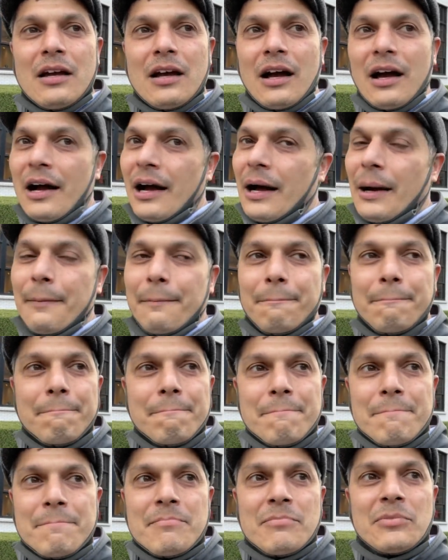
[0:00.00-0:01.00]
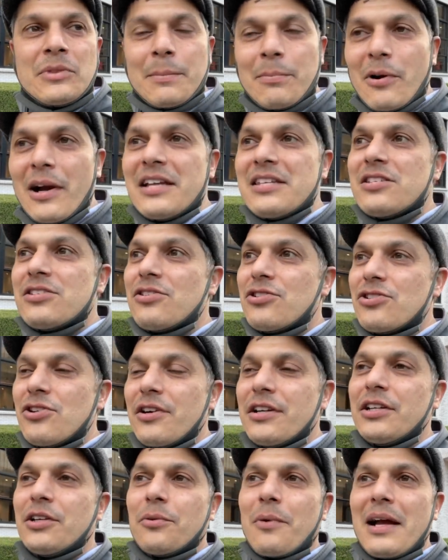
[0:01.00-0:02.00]
Um, the prices are
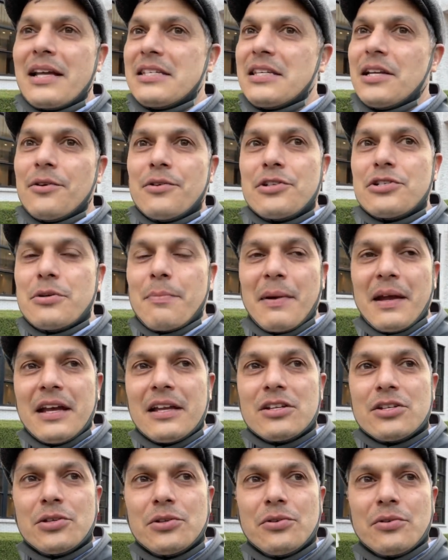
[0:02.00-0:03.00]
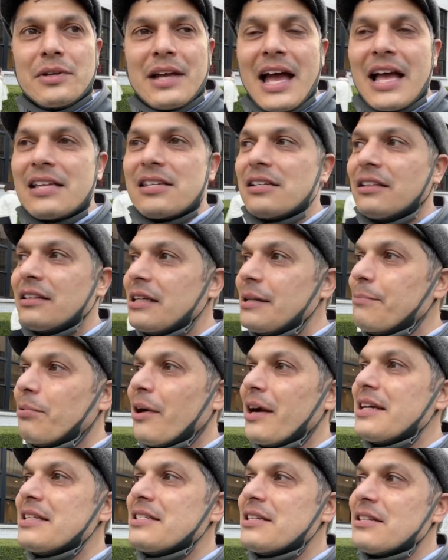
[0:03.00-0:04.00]
starting to rise here in Japan too. Gasoline
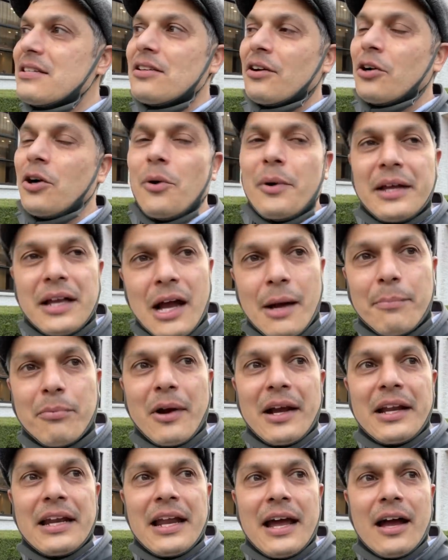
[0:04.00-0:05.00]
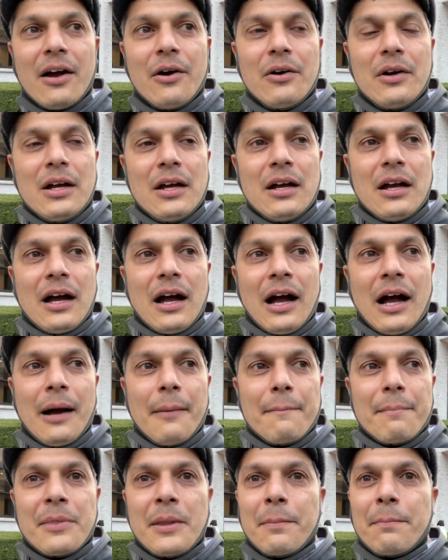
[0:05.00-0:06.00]
prices are going up right now.
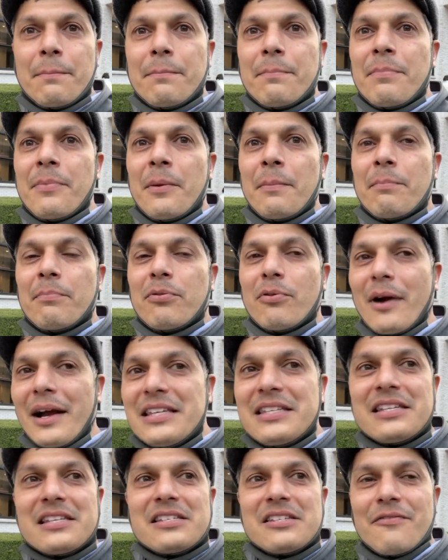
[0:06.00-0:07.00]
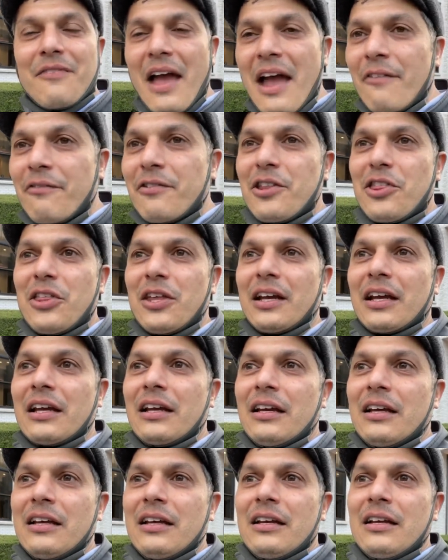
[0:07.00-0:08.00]
Um, the, the prices of everything
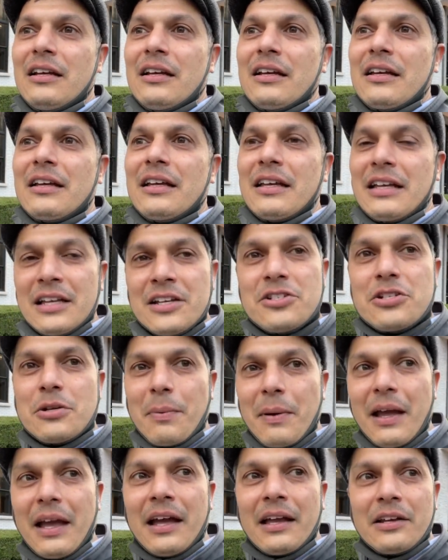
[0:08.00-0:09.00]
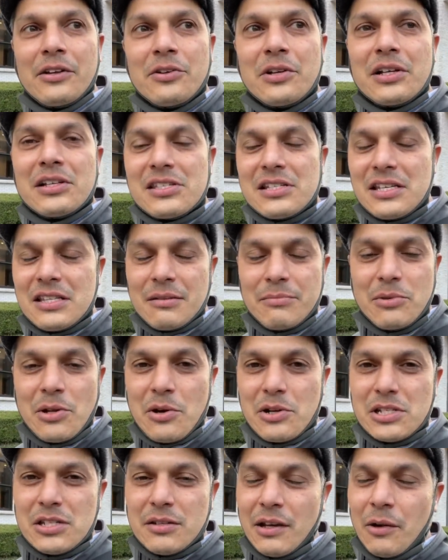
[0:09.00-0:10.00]
in Japan. You can see them
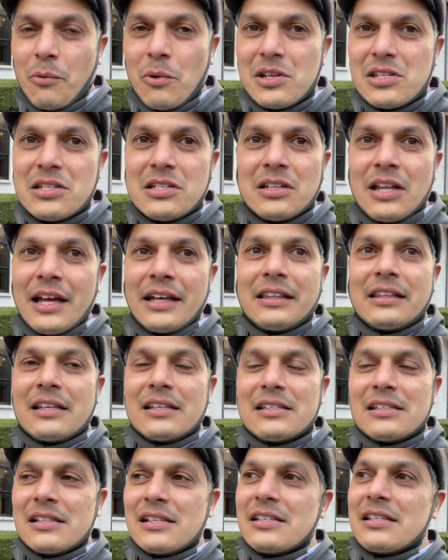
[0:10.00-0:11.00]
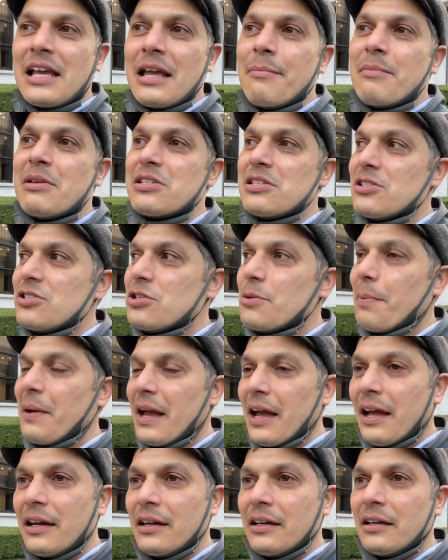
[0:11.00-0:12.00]
noticeably. It wasn't like the, the same as in
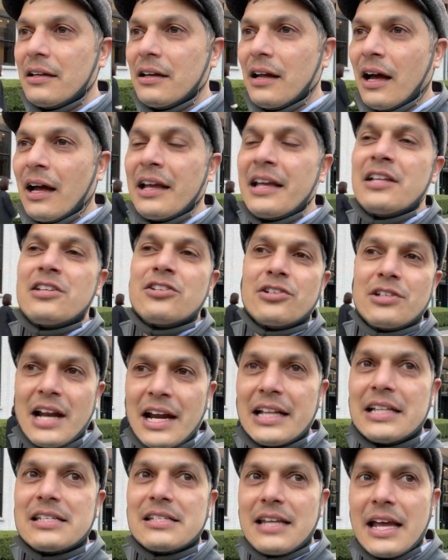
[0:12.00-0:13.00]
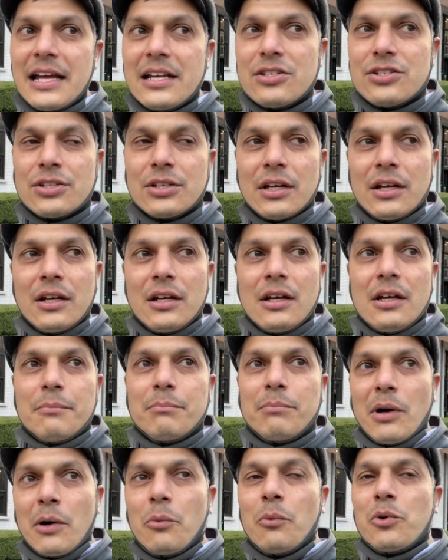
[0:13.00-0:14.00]
Japan, uh, in the United States,
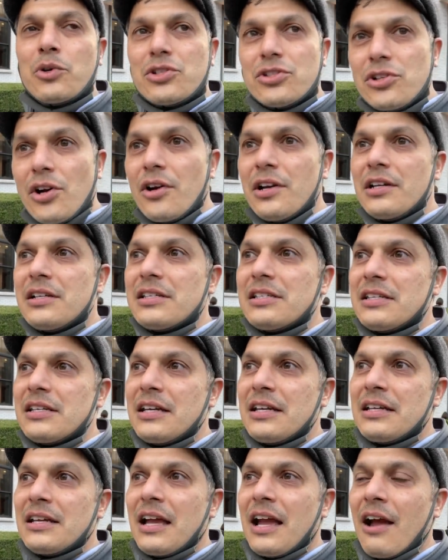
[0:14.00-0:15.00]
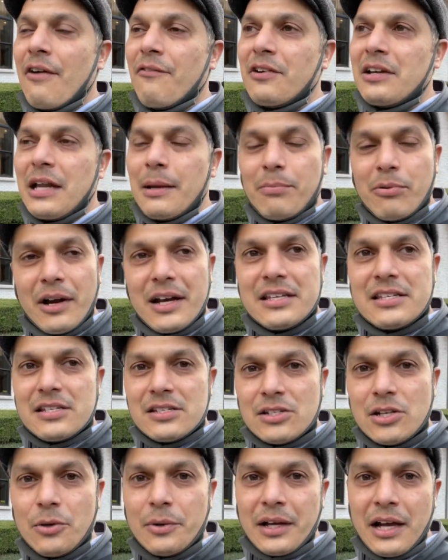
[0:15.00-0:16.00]
but we're starting to see everyday
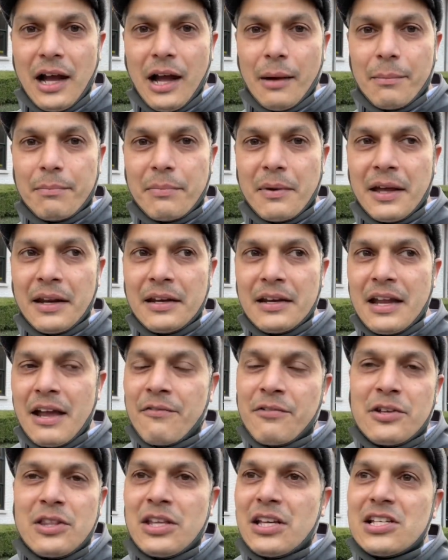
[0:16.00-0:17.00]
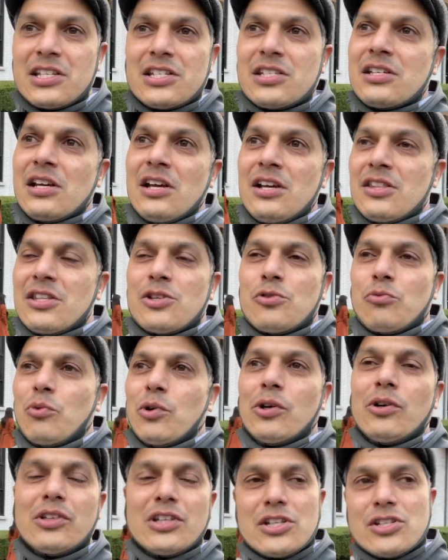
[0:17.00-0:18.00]
prices going up and everything is, this
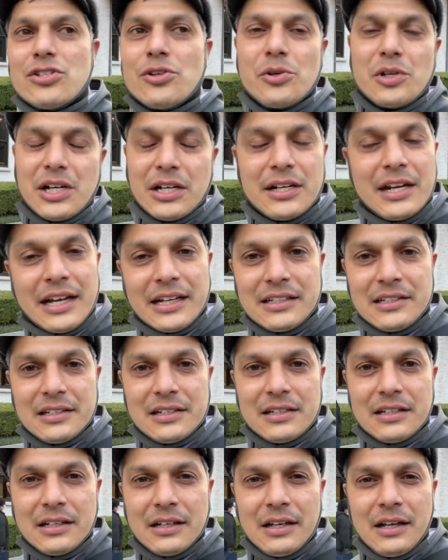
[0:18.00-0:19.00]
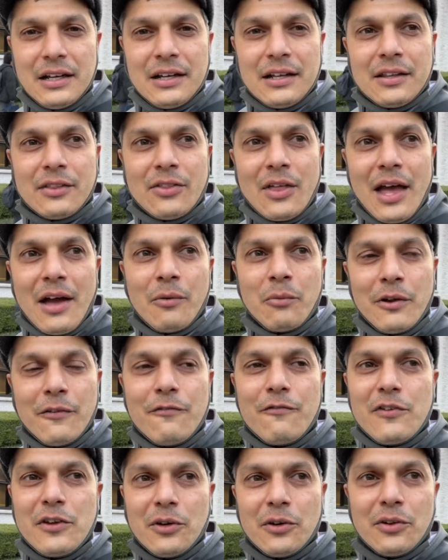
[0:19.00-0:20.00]
world is so connected that we
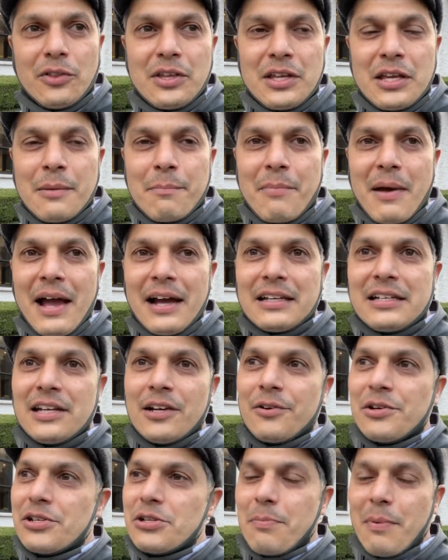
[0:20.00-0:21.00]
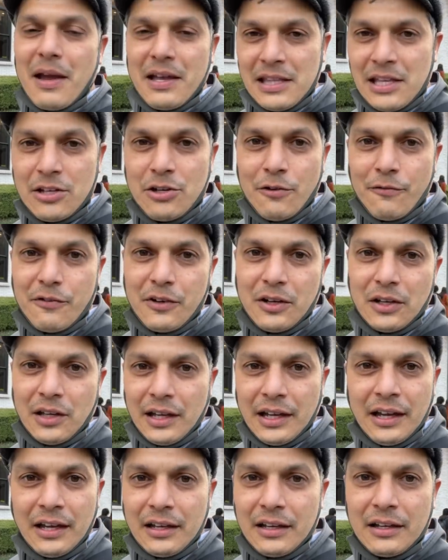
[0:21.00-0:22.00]
feel the impact here in Japan that you're
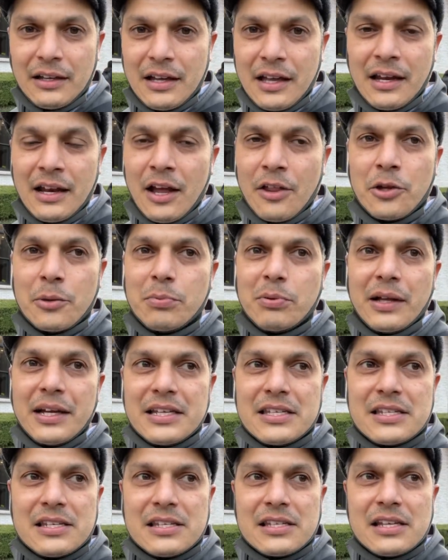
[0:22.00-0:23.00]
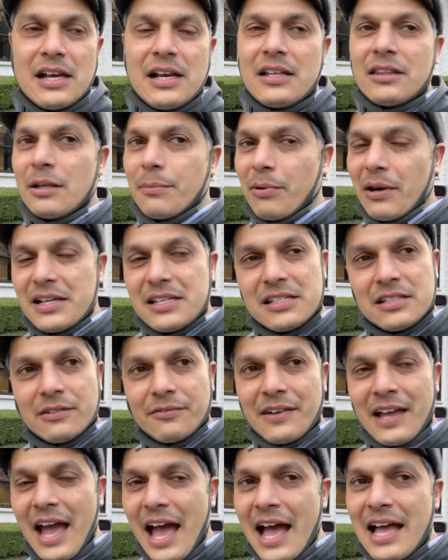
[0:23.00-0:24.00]
feeling in other places. The prices
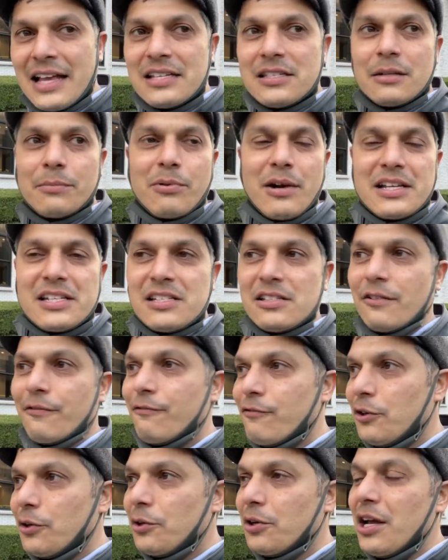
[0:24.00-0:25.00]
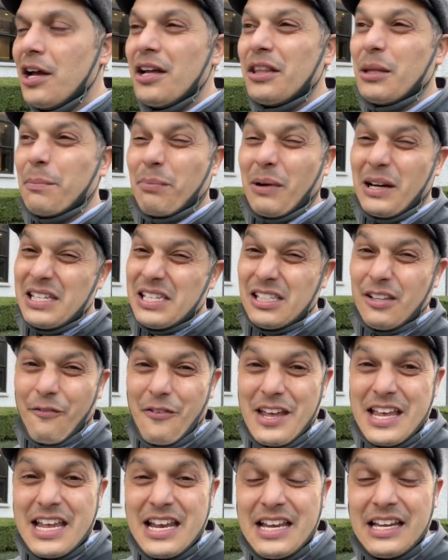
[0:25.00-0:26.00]
of gas, the prices of food, the prices of
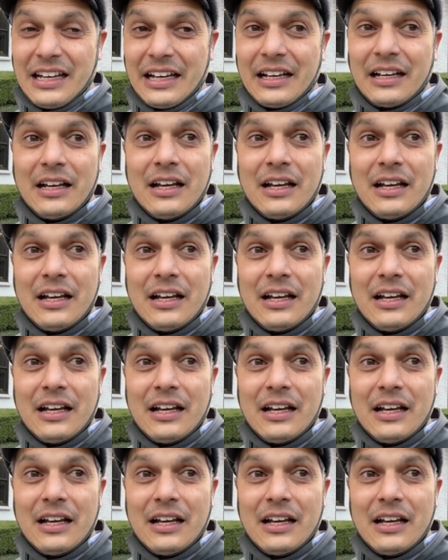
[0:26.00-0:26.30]
heating.